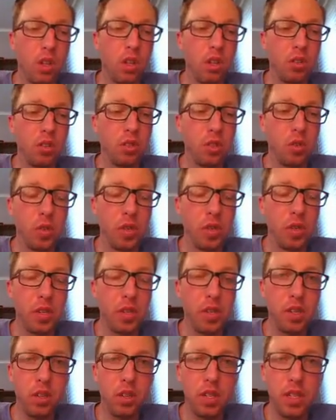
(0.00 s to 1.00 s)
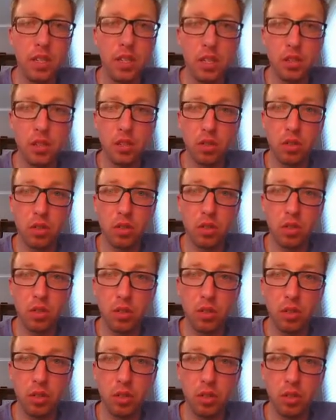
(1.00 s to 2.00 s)
So here in this
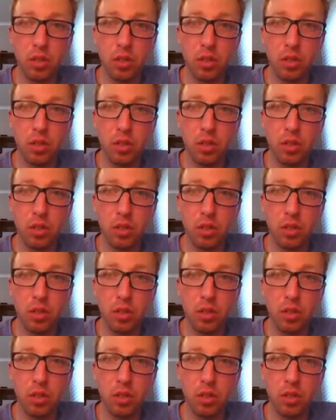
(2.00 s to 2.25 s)
GeoGebra